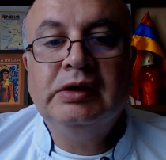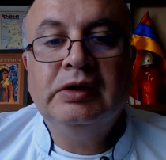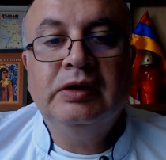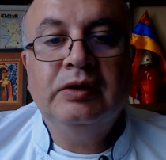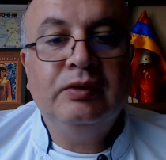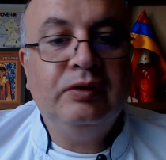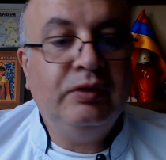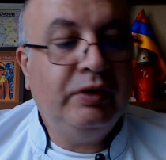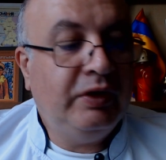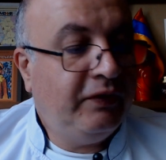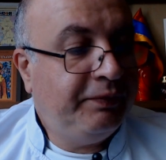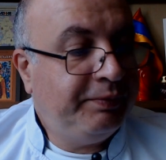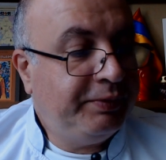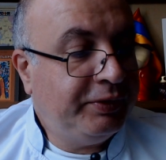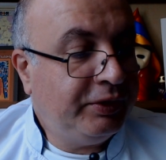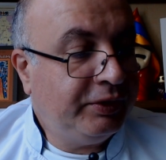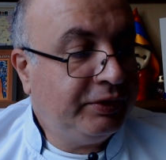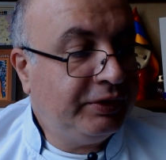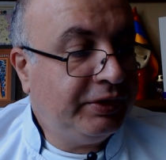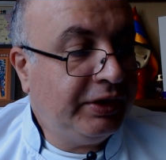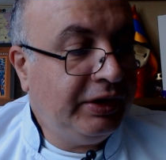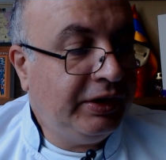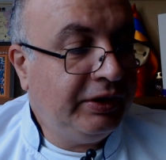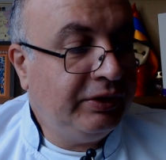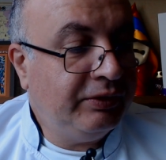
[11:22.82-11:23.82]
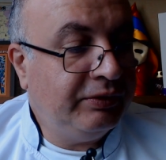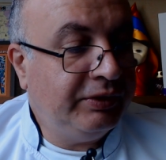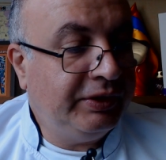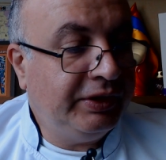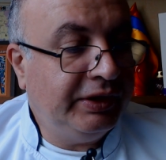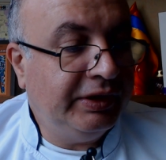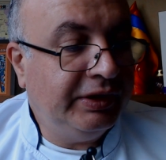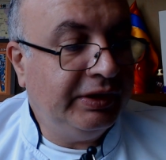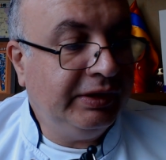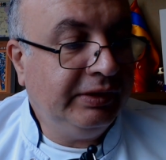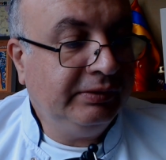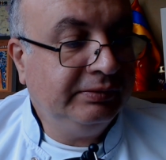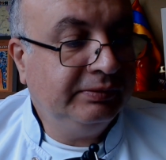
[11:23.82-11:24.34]
who have
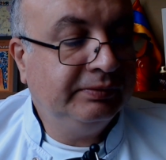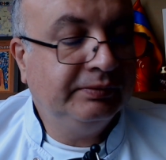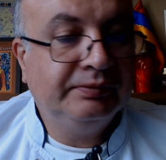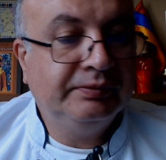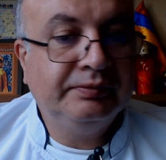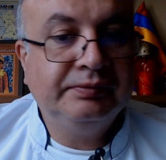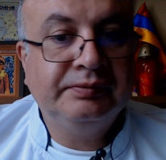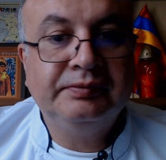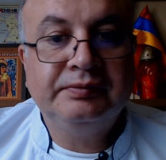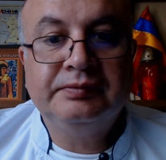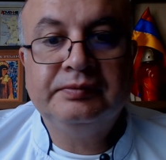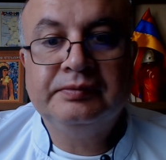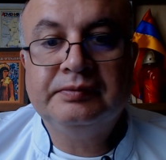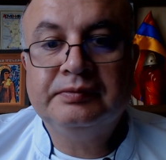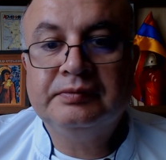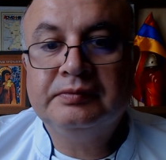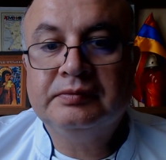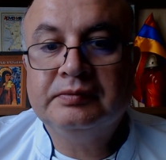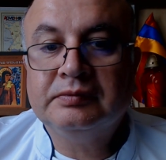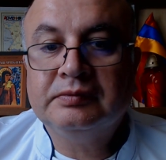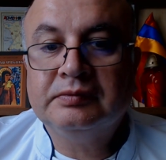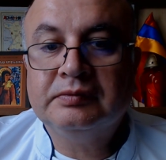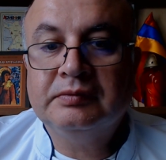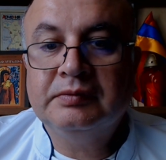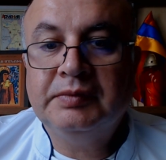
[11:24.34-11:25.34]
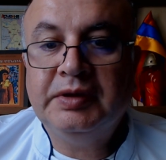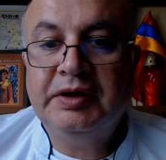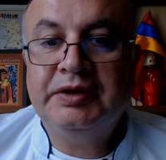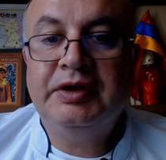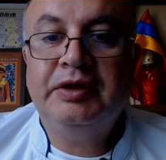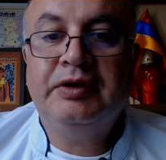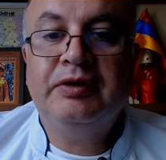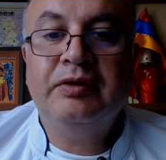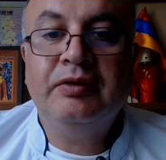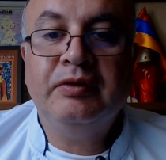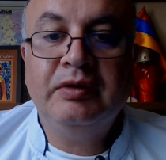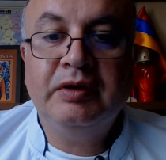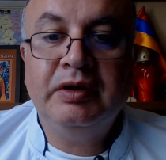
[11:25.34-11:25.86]
proteinuria,
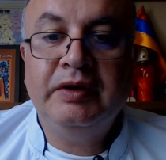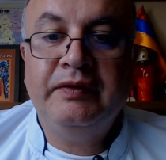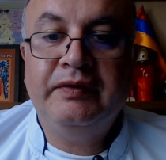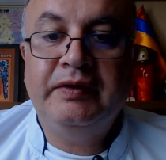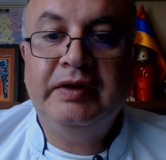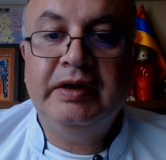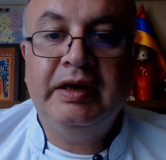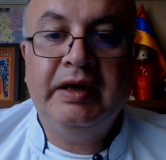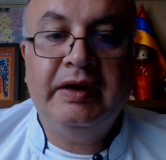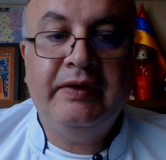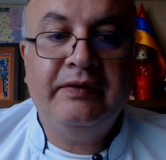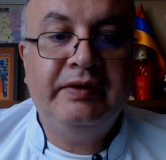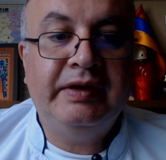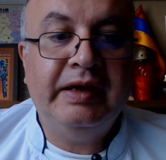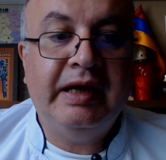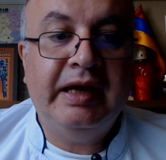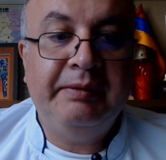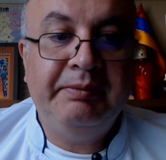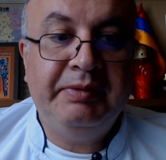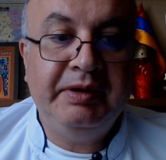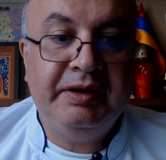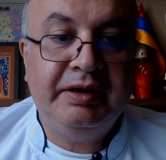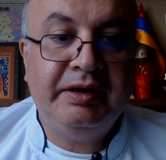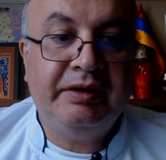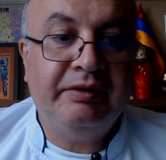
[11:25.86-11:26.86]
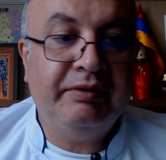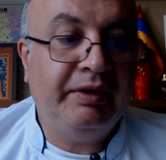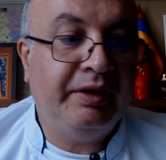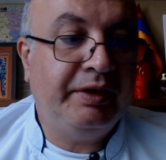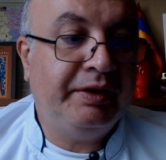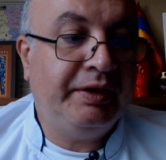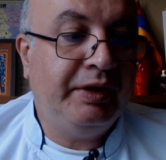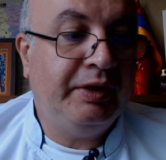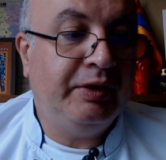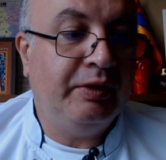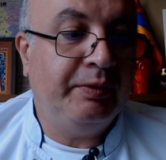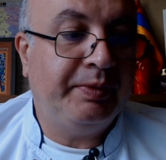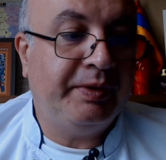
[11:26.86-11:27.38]
particularly if they have diabetic
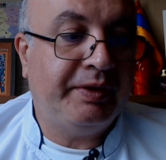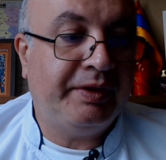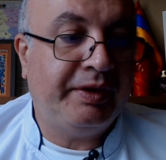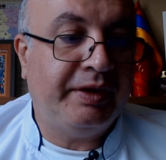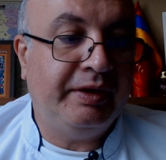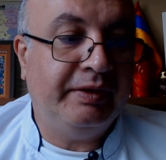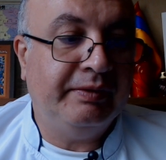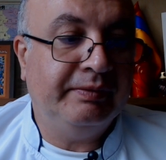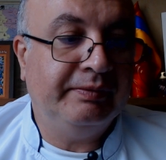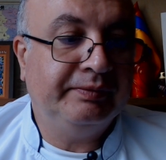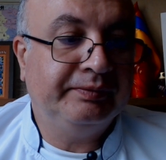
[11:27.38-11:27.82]
retinopathy,